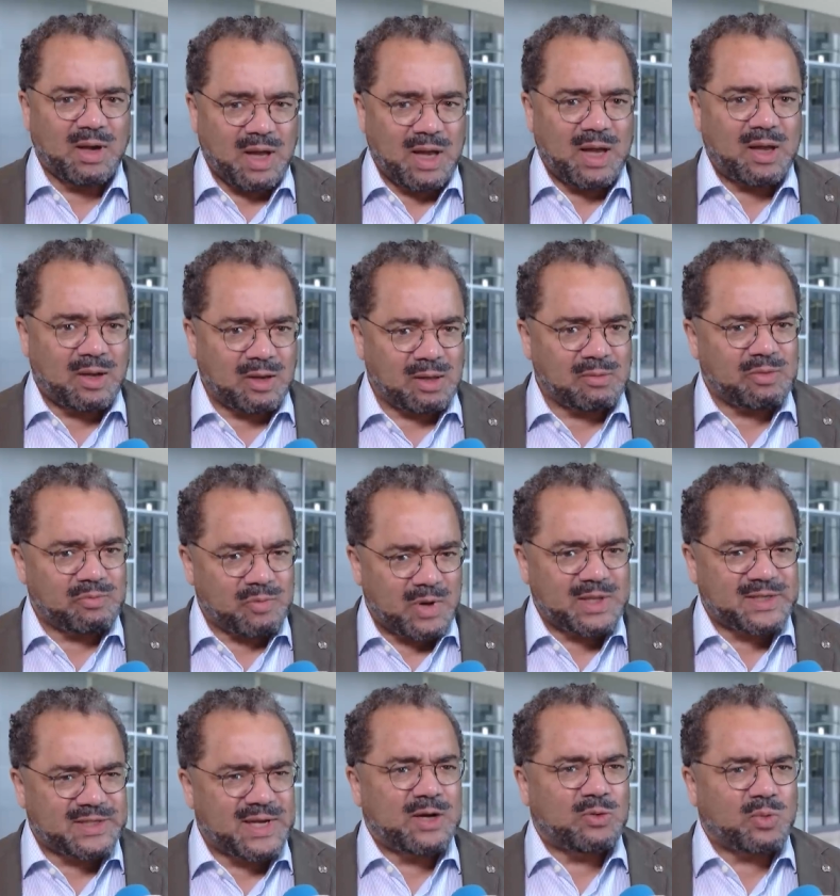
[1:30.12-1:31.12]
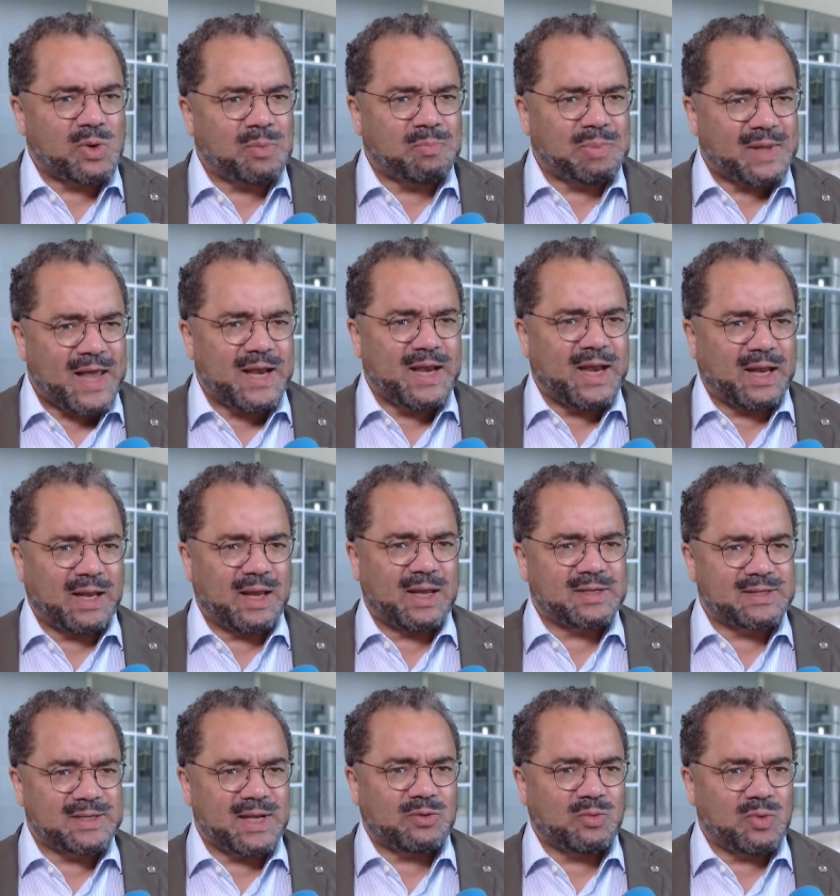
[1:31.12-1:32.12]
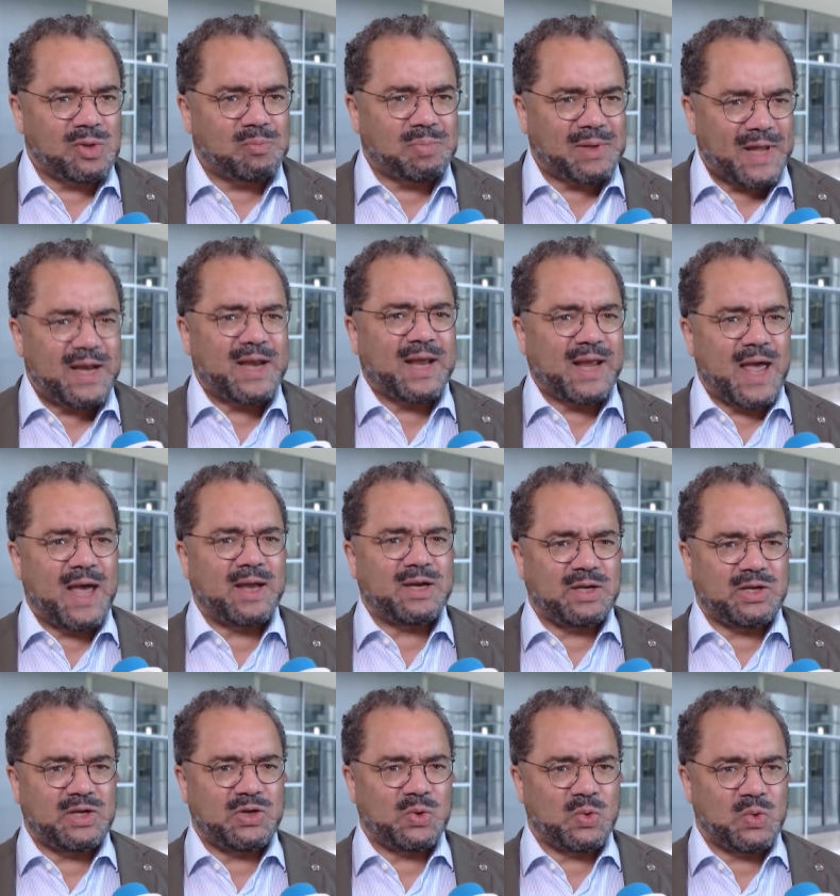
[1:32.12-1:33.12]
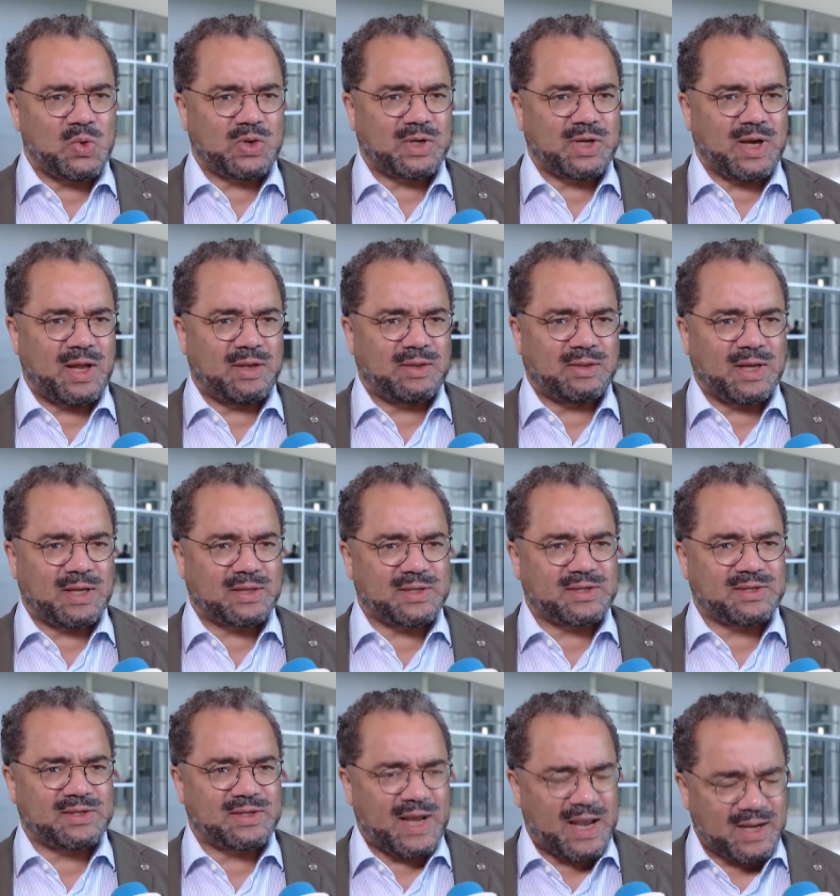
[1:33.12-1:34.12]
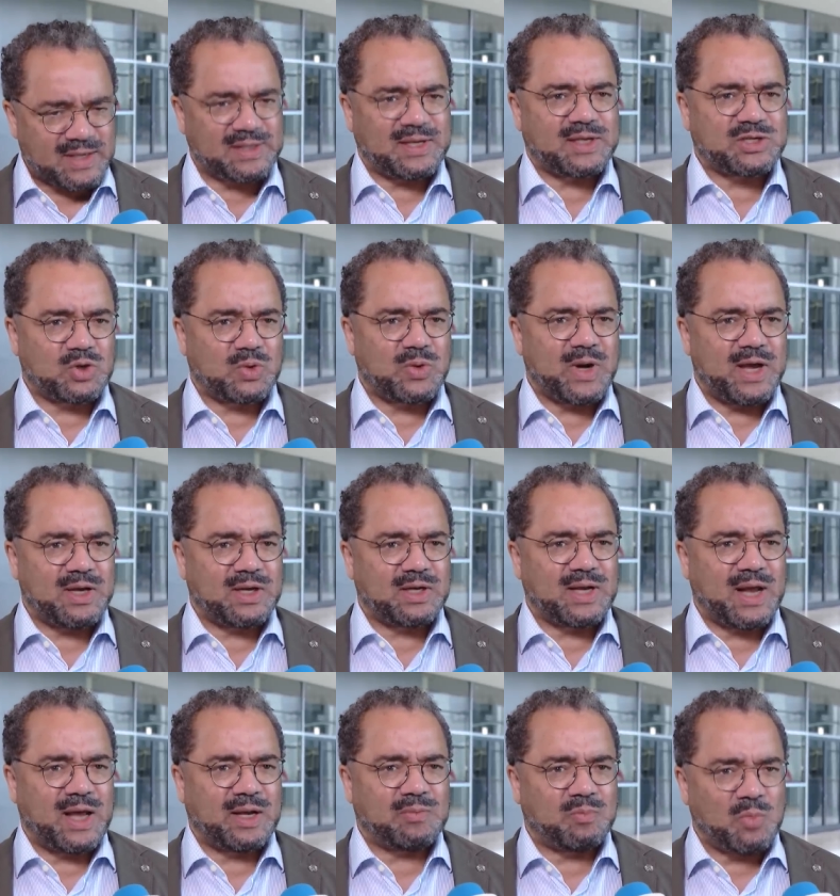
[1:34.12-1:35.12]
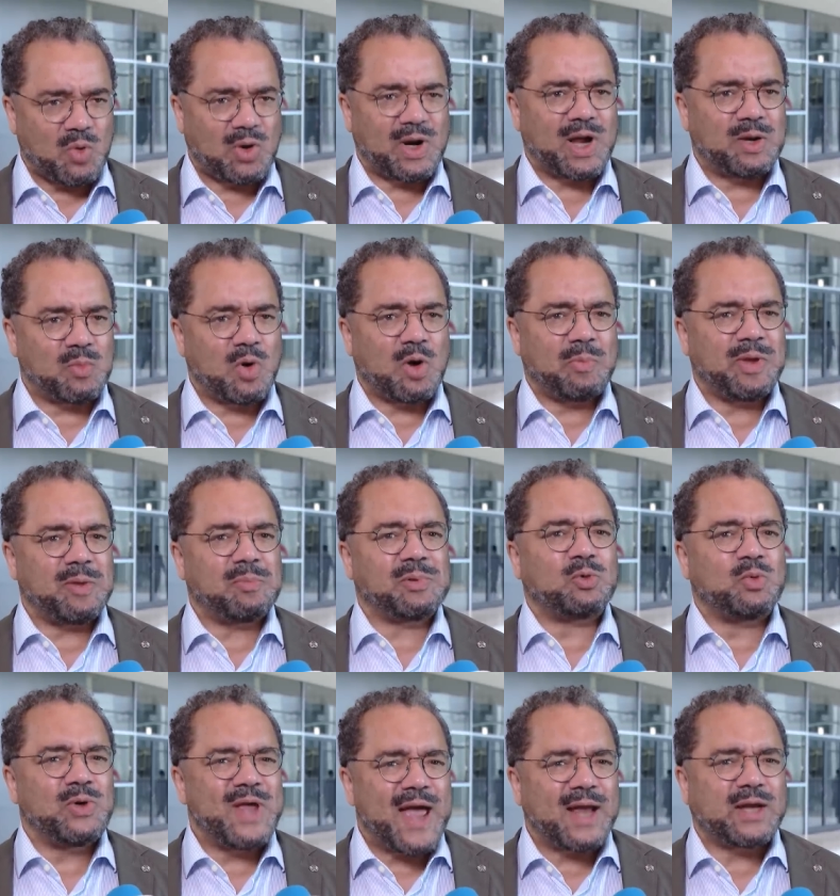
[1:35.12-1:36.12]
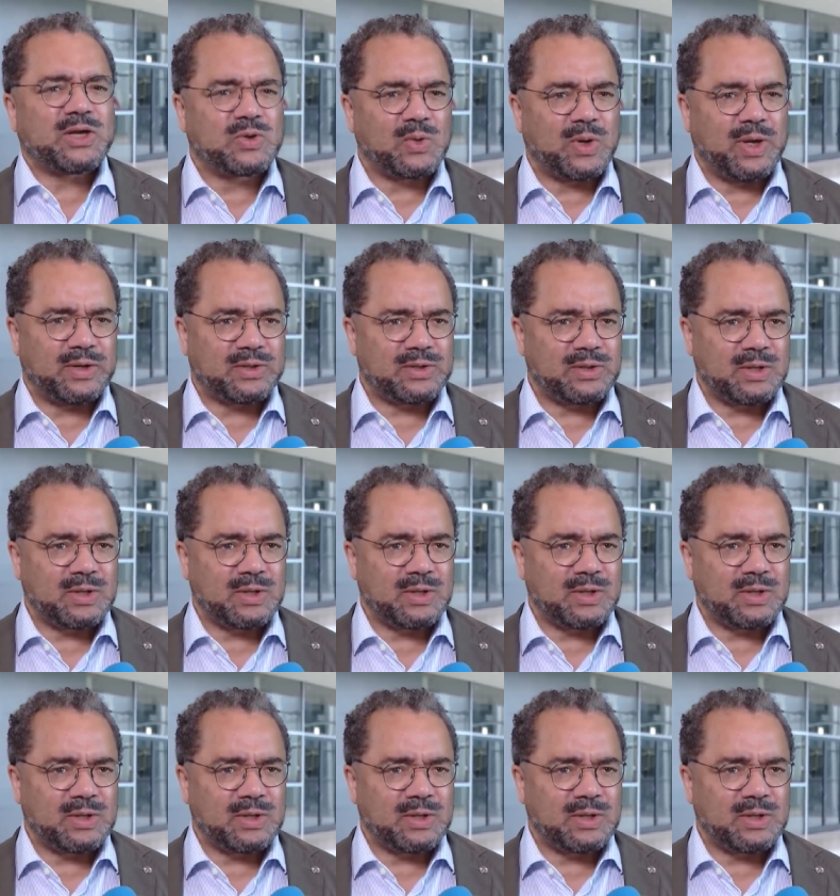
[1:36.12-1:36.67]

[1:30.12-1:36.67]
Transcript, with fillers: a, a central planning, a central planning attitude, and that's exaggerated, and more and more people react to it.